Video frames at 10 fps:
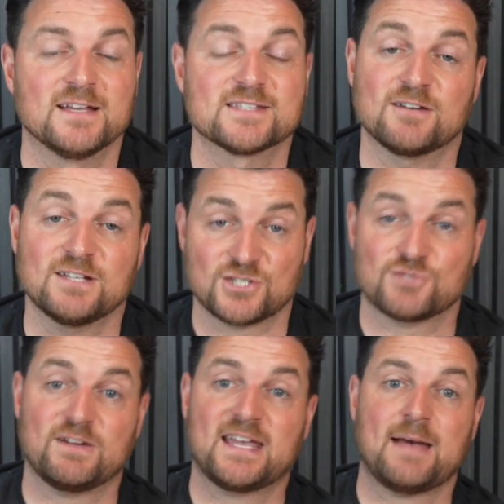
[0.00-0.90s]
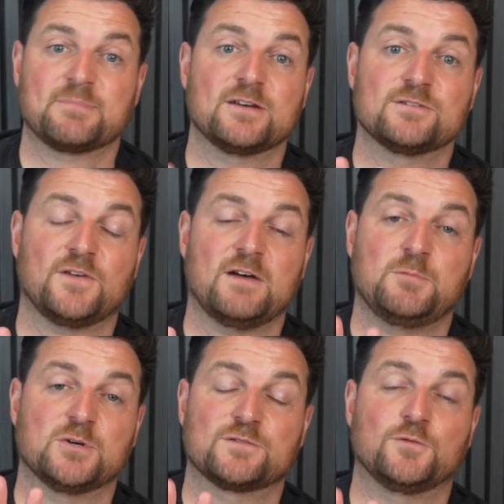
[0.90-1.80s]
So let's just recap those 5
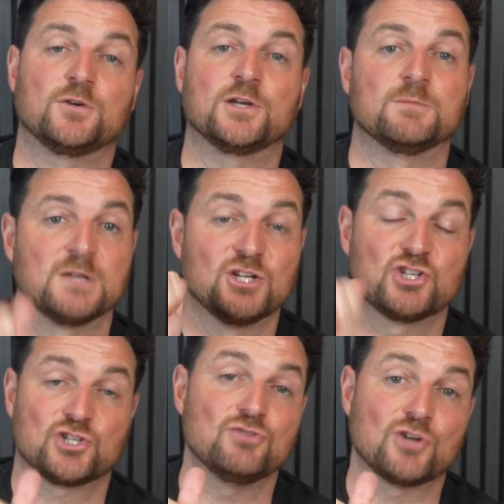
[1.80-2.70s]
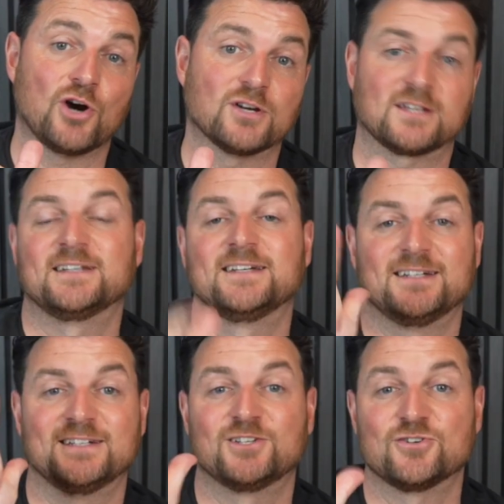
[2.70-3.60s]
books for you. Shoe Dog,
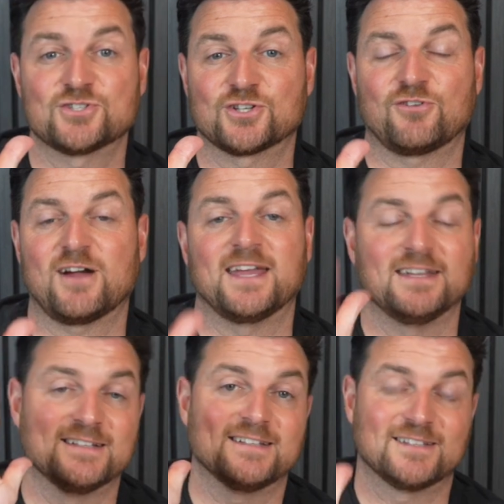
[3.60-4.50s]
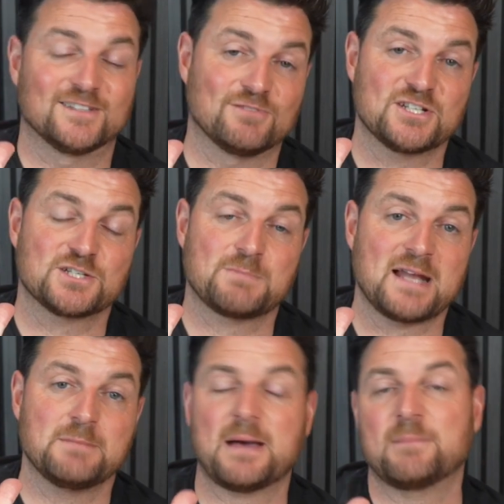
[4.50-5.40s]
Good to Great, The Richest
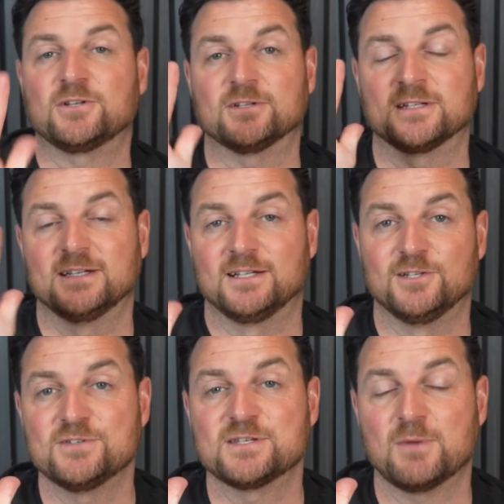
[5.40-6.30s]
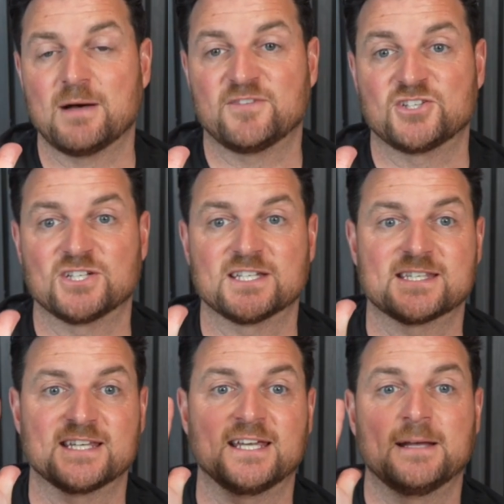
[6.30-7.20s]
Man in Babylon, Losing My
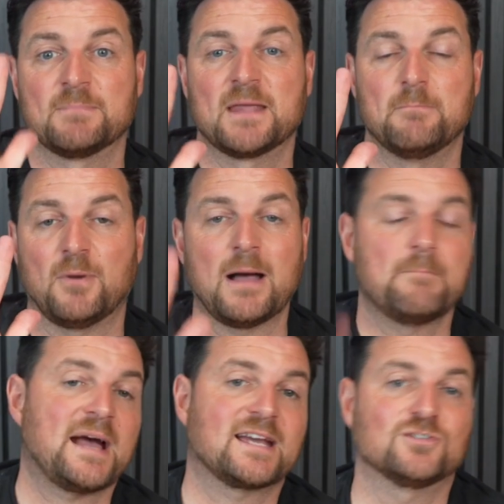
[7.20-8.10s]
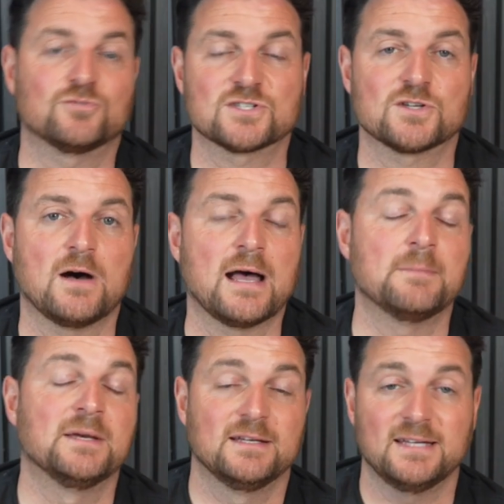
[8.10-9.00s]
Virginity, Buy Back Your
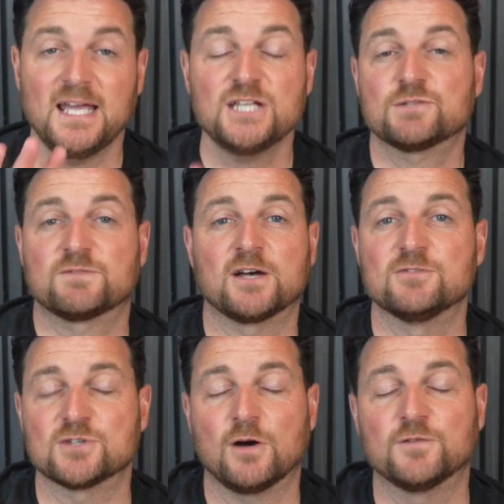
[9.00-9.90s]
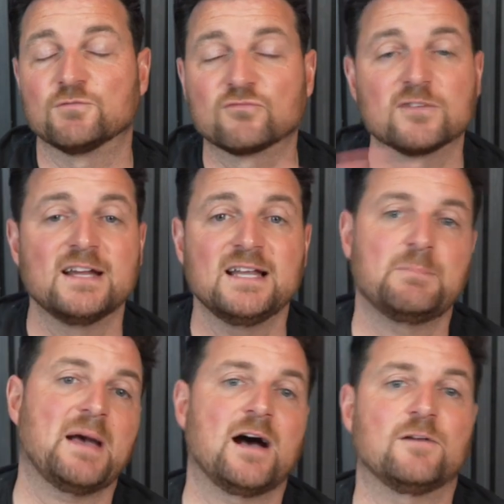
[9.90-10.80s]
Time. Each of those offer really
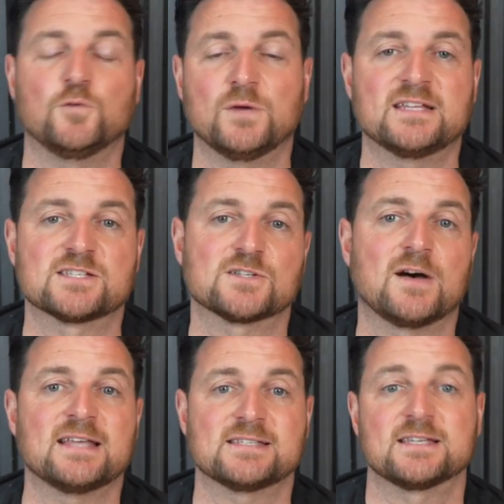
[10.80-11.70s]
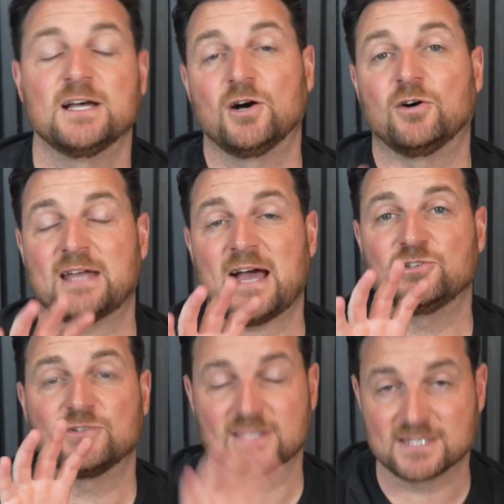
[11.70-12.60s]
powerful insights on how
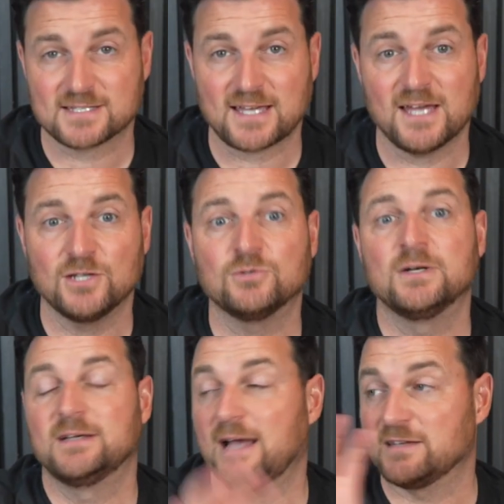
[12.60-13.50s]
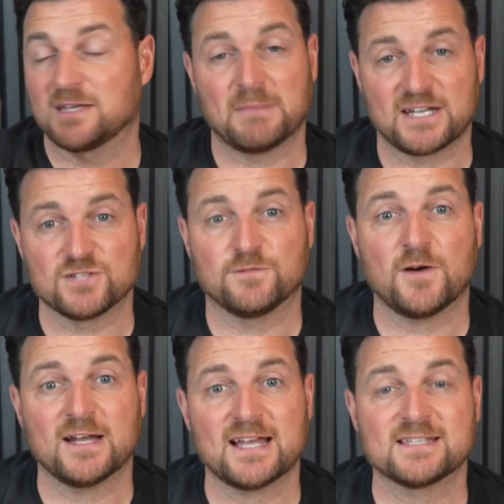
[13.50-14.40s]
you can scale, how you can manage your
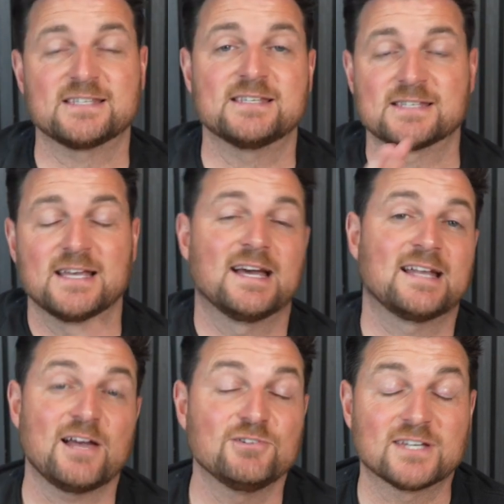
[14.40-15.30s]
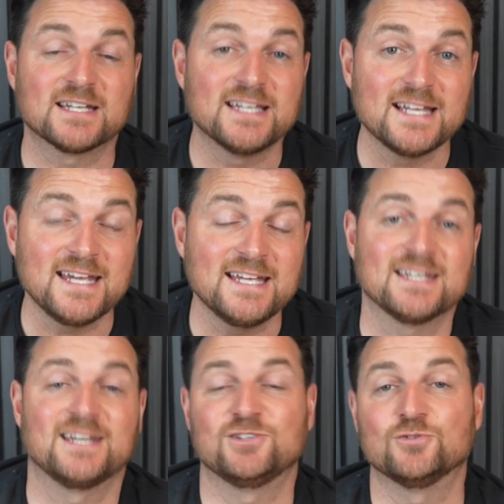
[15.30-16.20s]
finances, and how you can
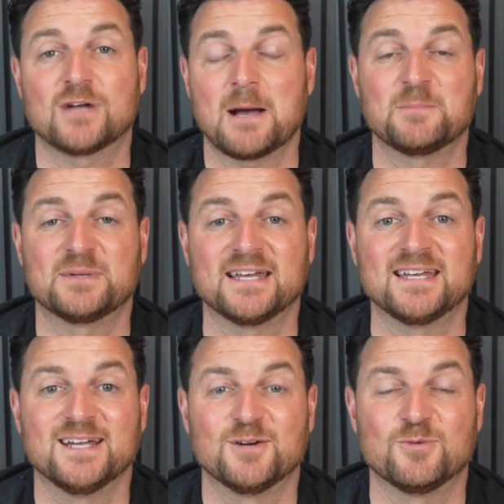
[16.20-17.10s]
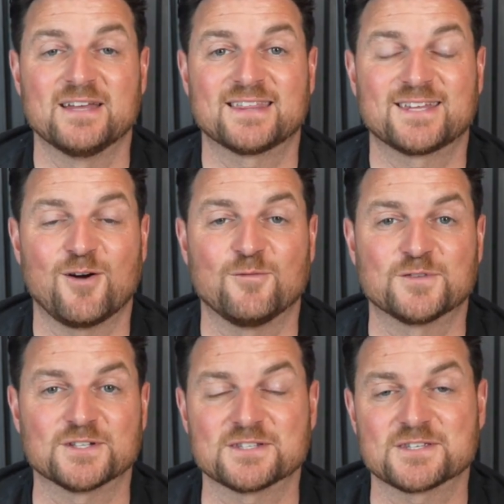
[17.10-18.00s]
lead your company with
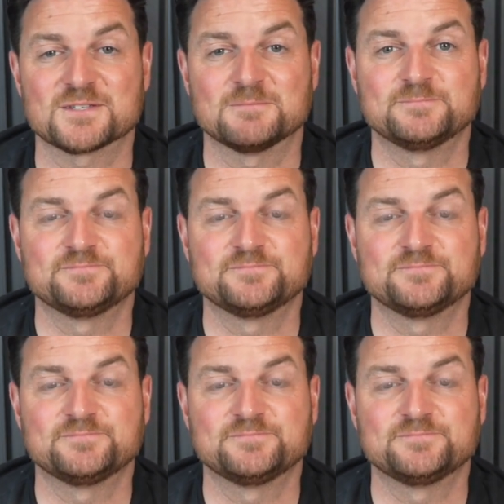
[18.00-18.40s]
confidence.